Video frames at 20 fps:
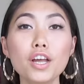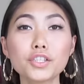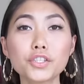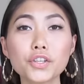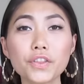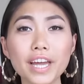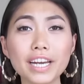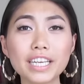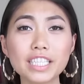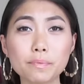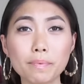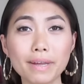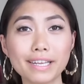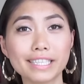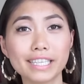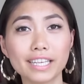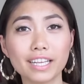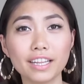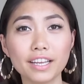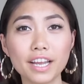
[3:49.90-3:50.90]
So that is
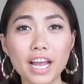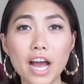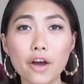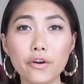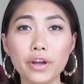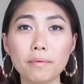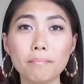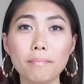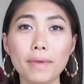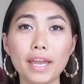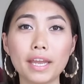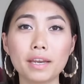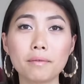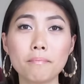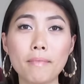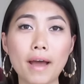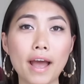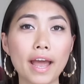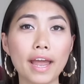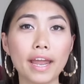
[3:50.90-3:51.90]
basically how I made
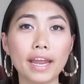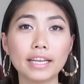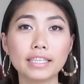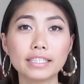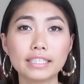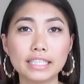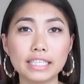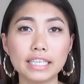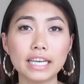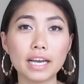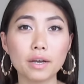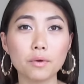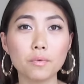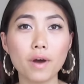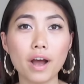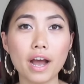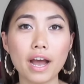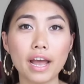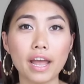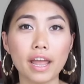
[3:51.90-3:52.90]
my
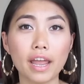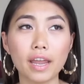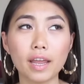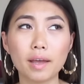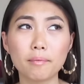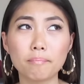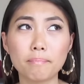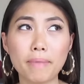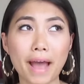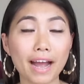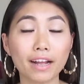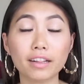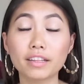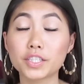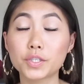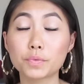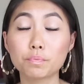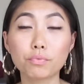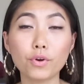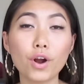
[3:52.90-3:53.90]
DIY
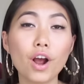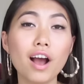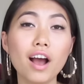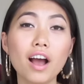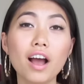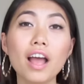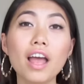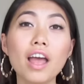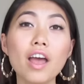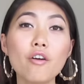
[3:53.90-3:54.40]
backless bra.